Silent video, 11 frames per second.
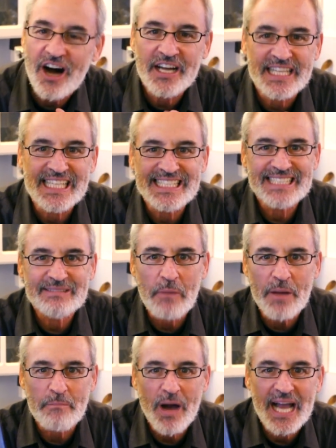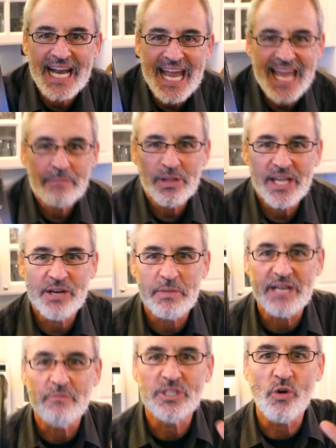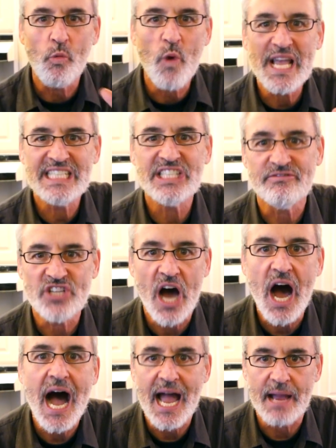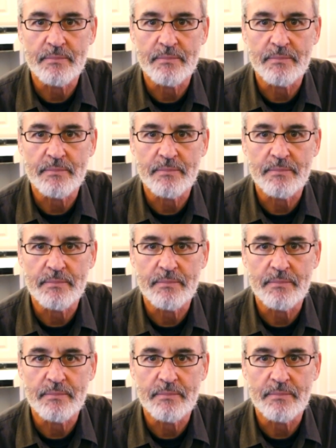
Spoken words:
on buying a hand blender, but it was a waste of time.